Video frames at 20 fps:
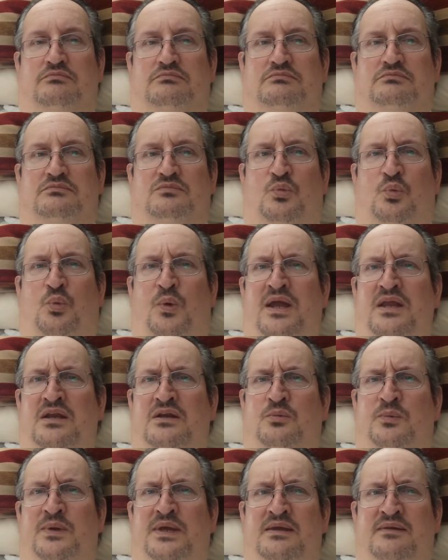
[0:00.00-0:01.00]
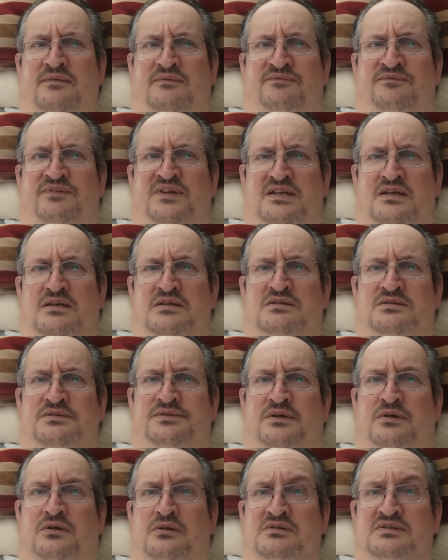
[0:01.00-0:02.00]
where do we fit into the
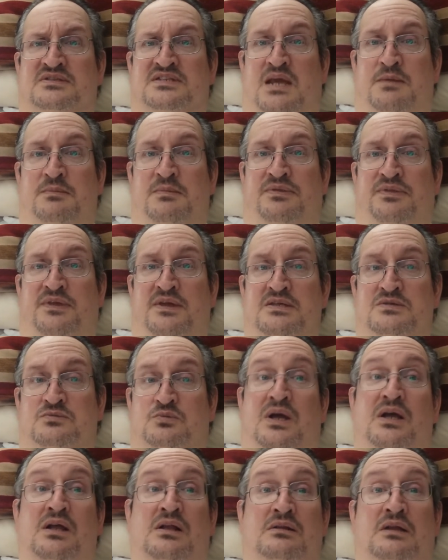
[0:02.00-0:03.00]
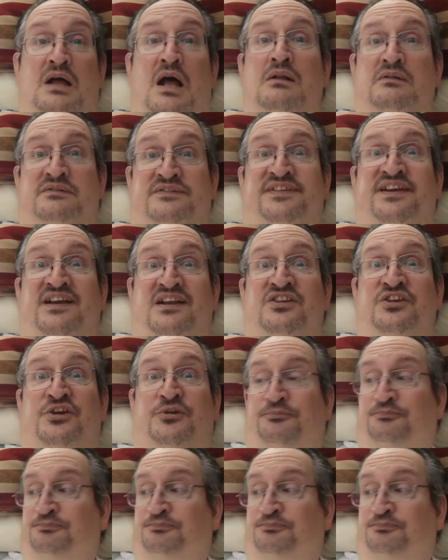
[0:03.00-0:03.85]
whole scheme of things? Well, I'll tell you.